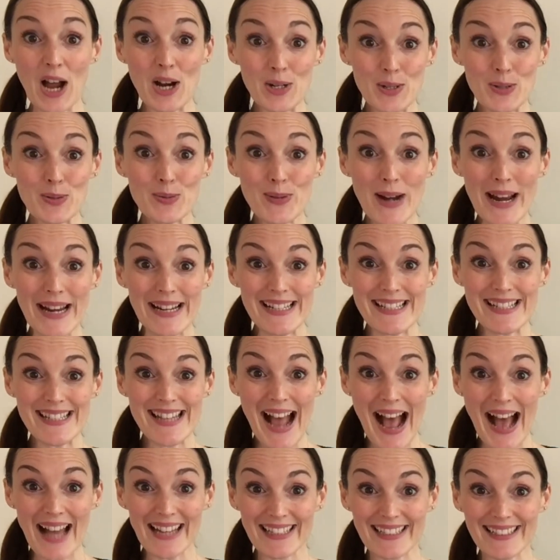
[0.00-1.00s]
Great
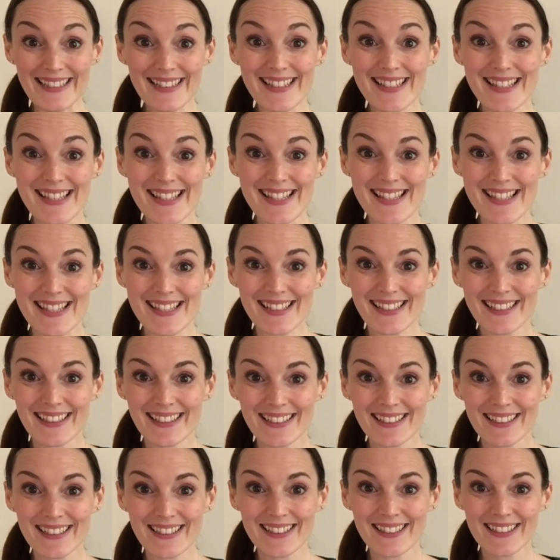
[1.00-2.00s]
talents!
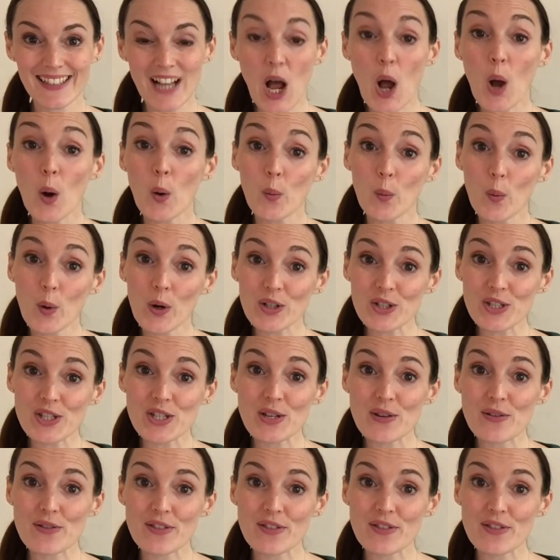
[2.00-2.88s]
What do